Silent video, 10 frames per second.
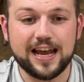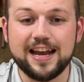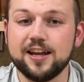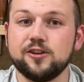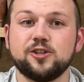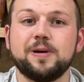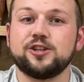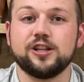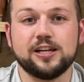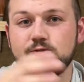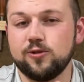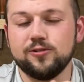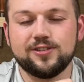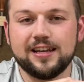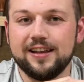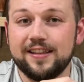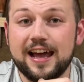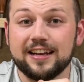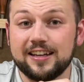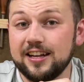any other specialized roles, and
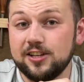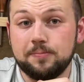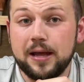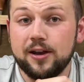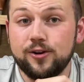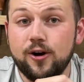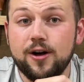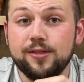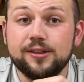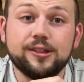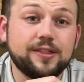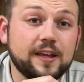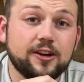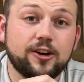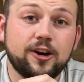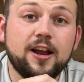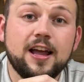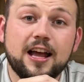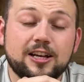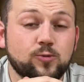that can depend on the theater
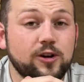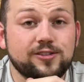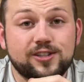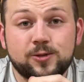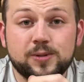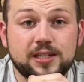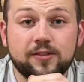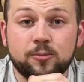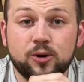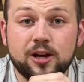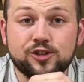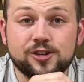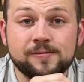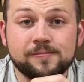as well as the specific production.